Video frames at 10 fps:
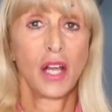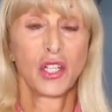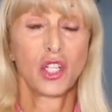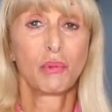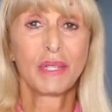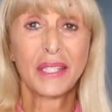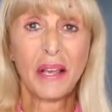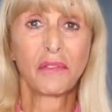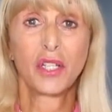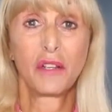that she was
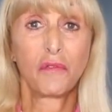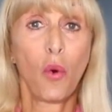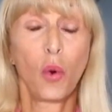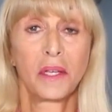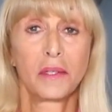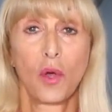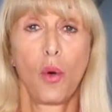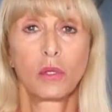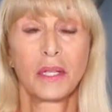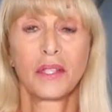74 years
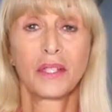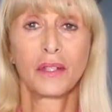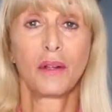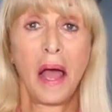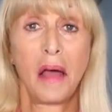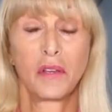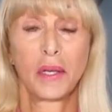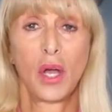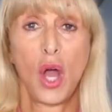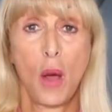old and still
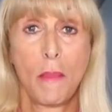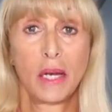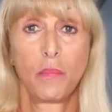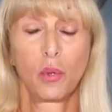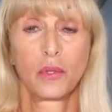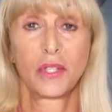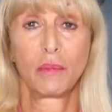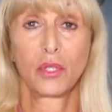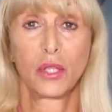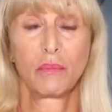having her menopause
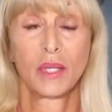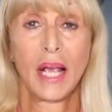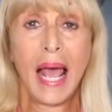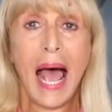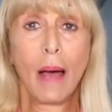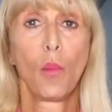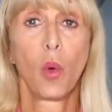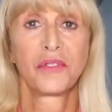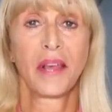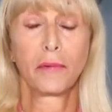symptoms. And
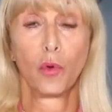was that